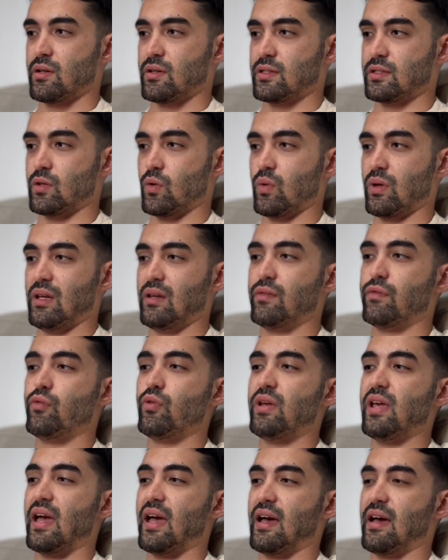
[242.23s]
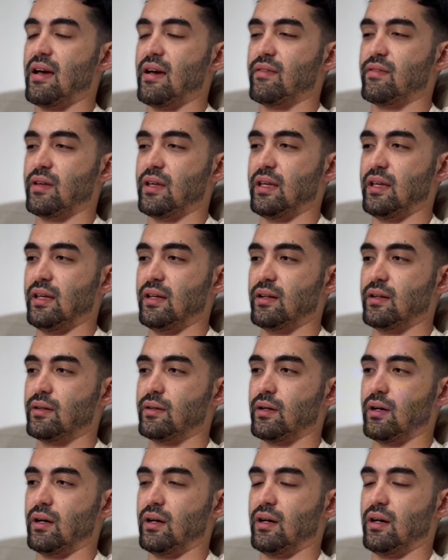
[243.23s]
So if we have
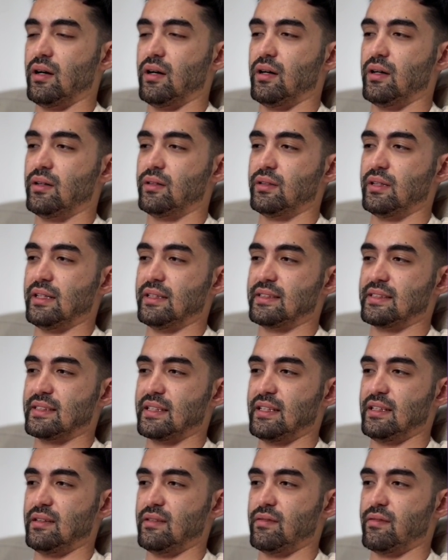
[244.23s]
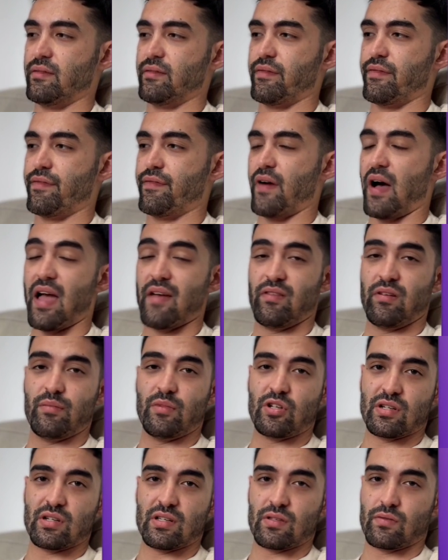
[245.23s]
here uh, let's say five
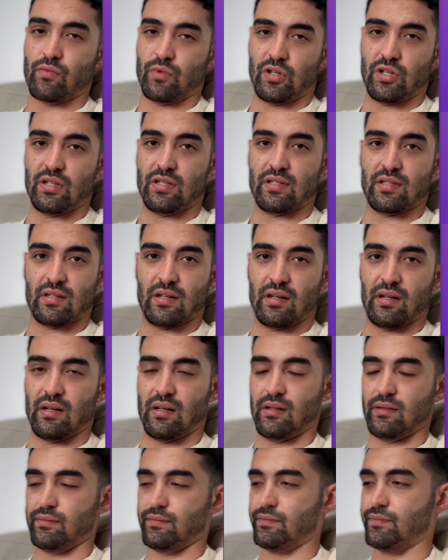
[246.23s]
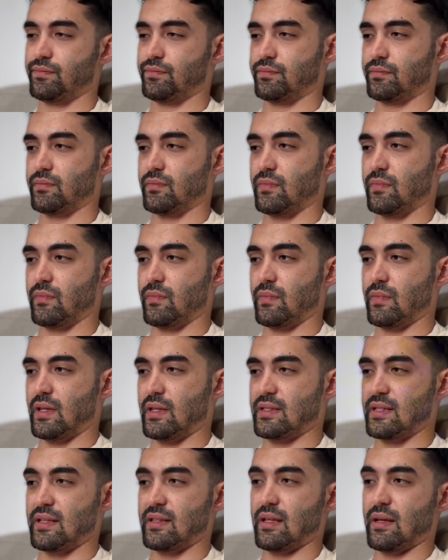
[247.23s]
images, which is uh,
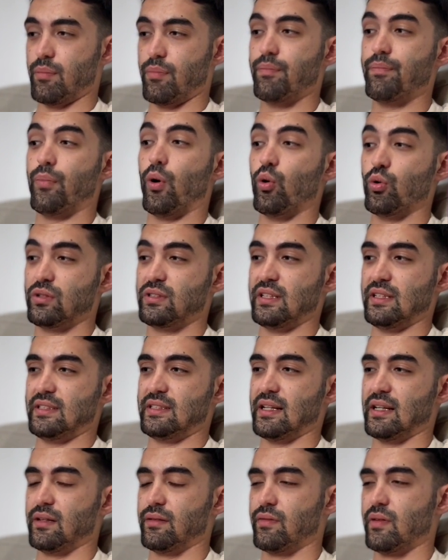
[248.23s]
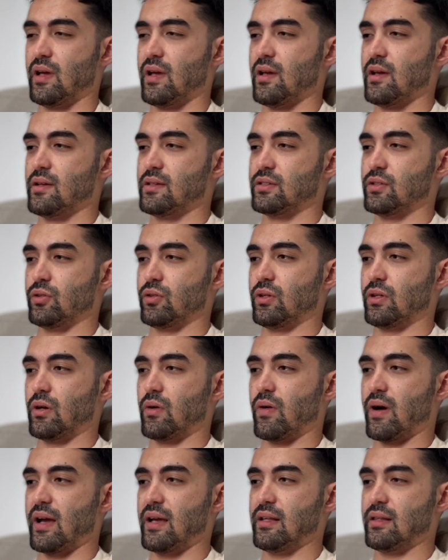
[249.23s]
let's say the post itself, so you're
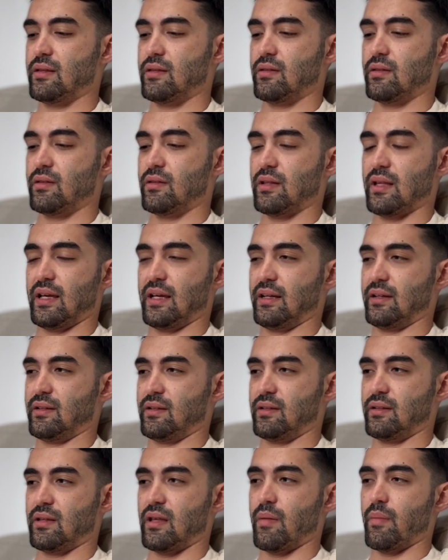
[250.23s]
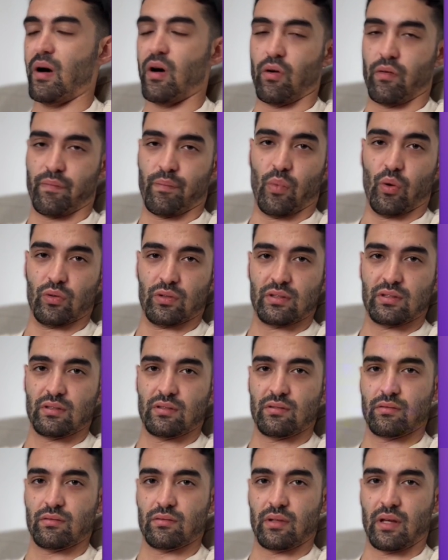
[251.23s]
gonna write like the amount of post,
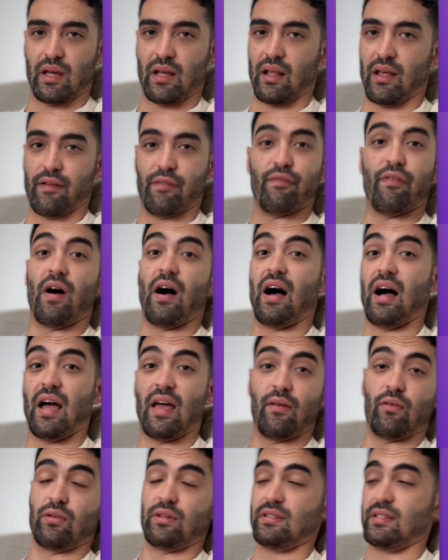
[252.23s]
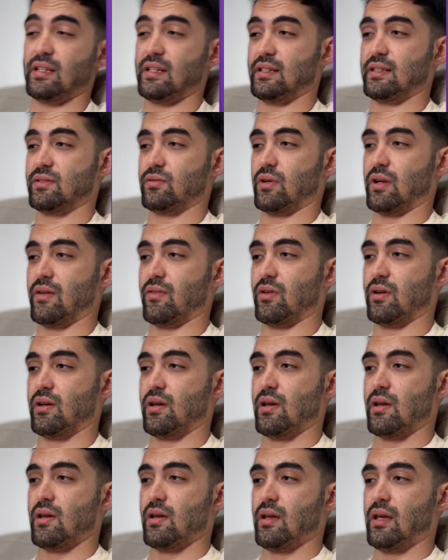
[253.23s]
okay, like five or six, whatever.
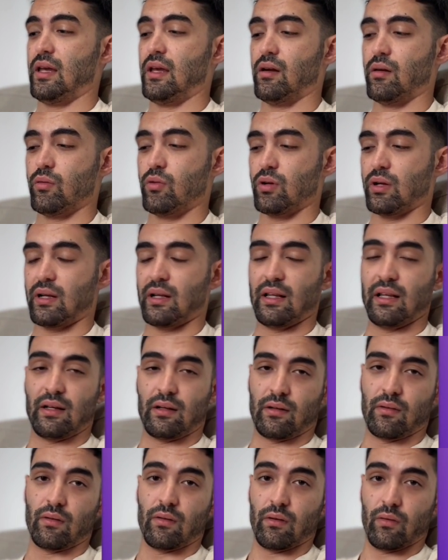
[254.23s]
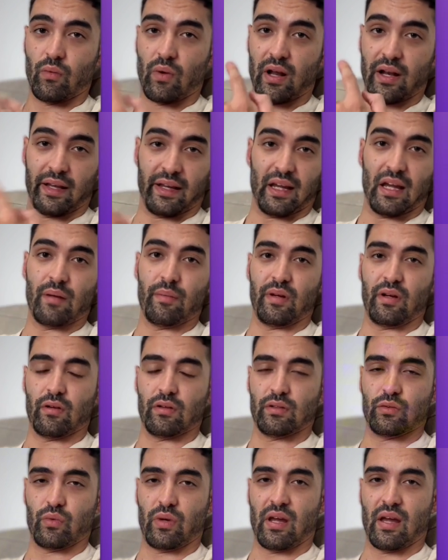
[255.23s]
Here I'm gonna click one again
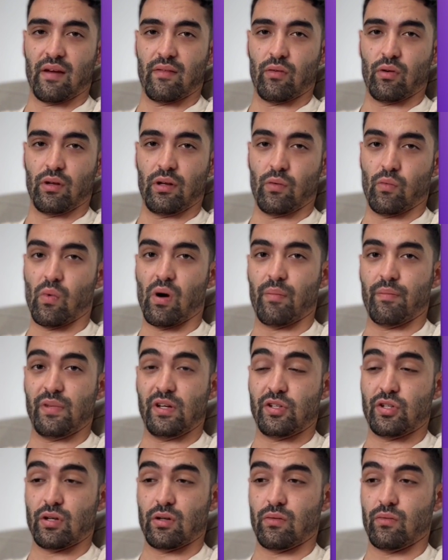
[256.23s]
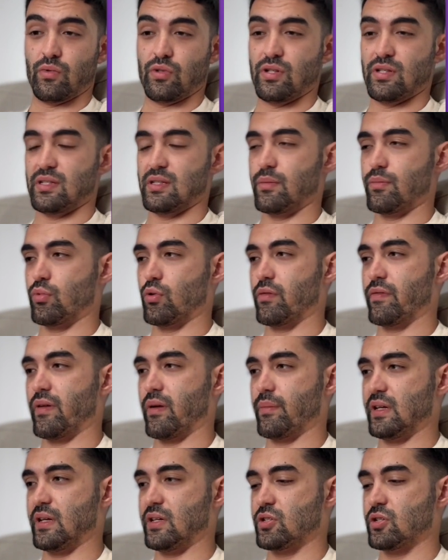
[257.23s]
because we have only one picture, which is the
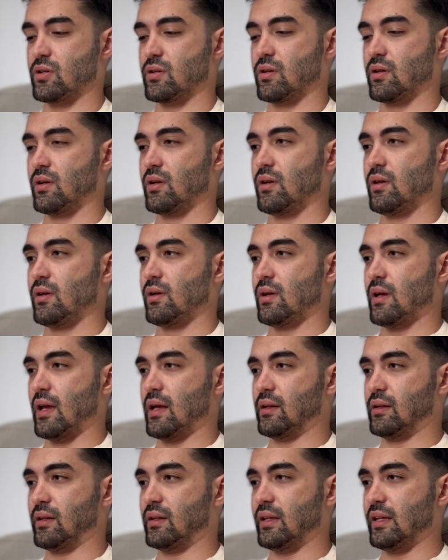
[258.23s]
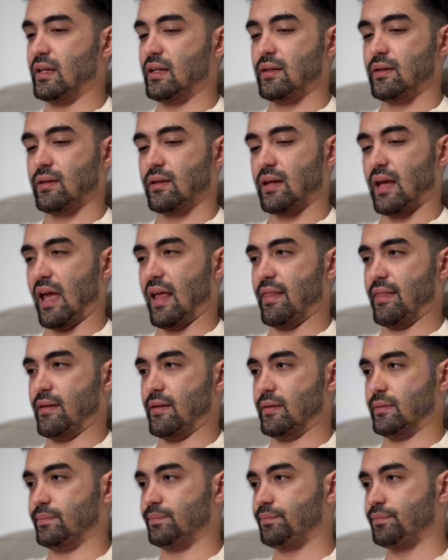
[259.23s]
profile picture, and click
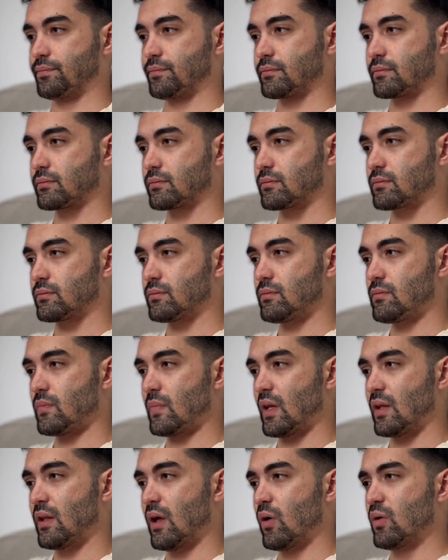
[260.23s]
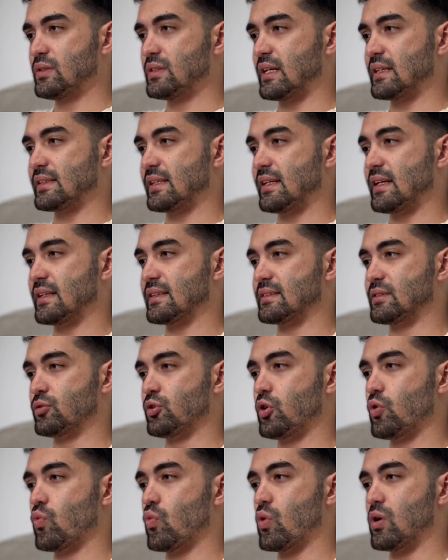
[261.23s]
enter. Now it's asking us,
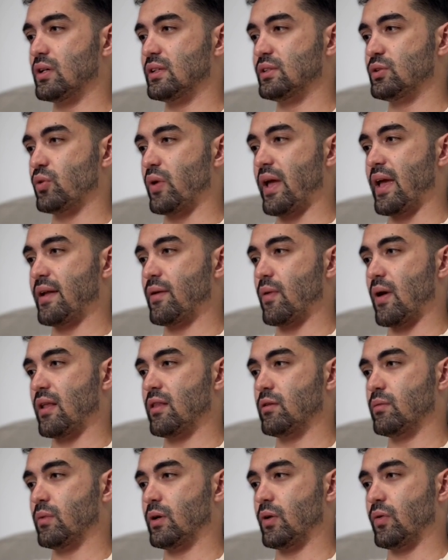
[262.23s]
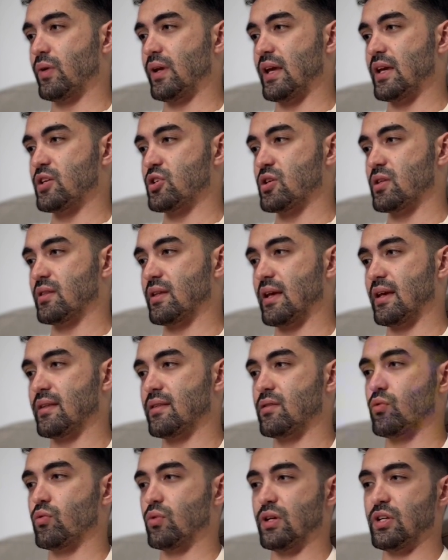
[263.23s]
do you want to add random creation
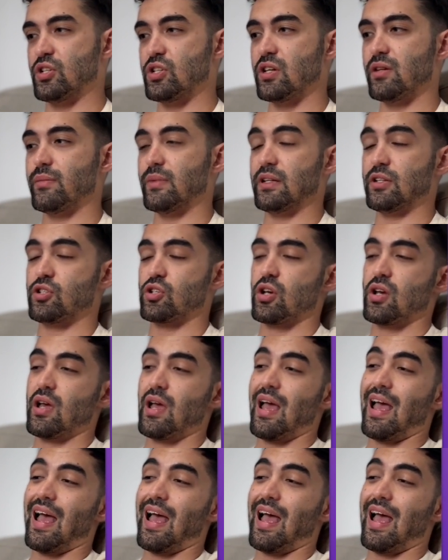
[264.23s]
date to each image?